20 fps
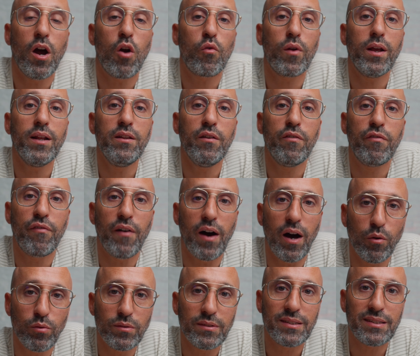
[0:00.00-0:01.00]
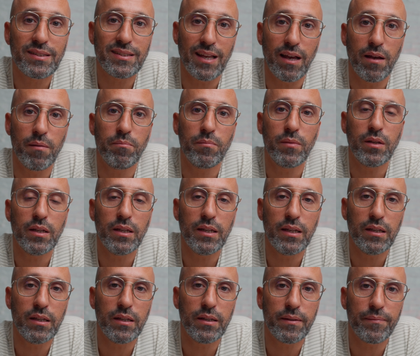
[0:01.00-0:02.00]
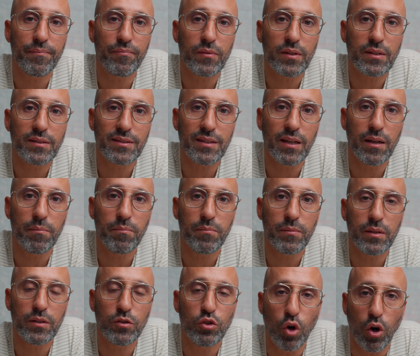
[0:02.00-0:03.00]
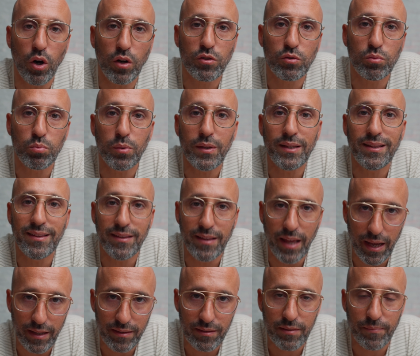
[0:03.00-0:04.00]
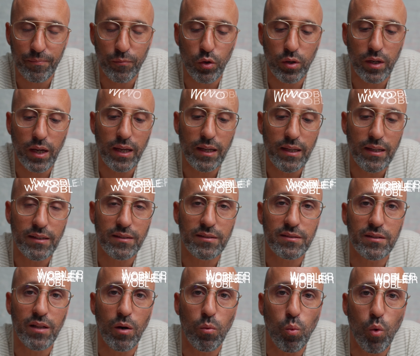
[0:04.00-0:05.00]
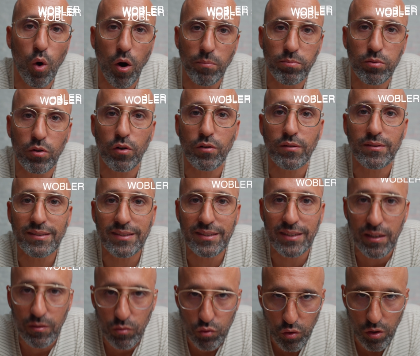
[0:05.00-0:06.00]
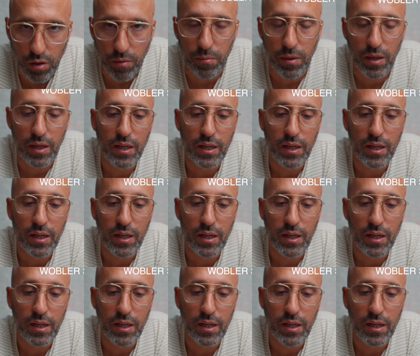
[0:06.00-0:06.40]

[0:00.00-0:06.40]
already found some dogs with that, okay? It's the Boerboel syndrome.